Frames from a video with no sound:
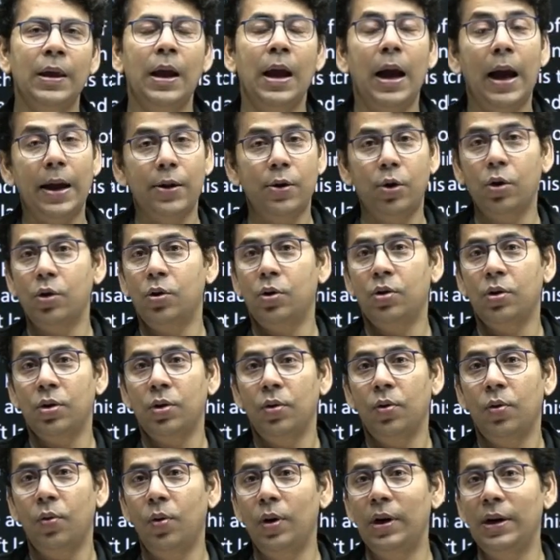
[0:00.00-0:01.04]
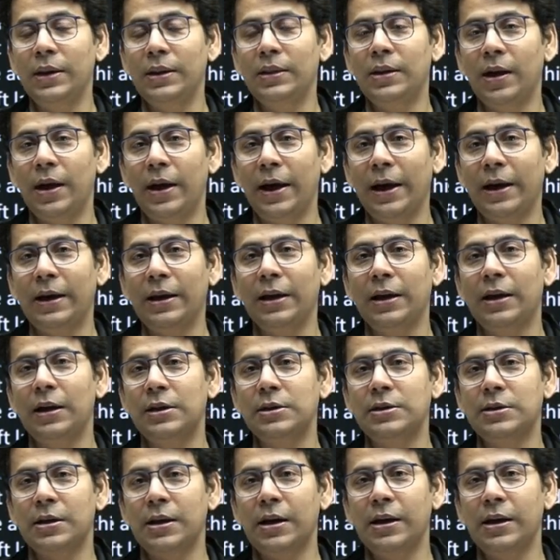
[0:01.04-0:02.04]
and not only the agriculture and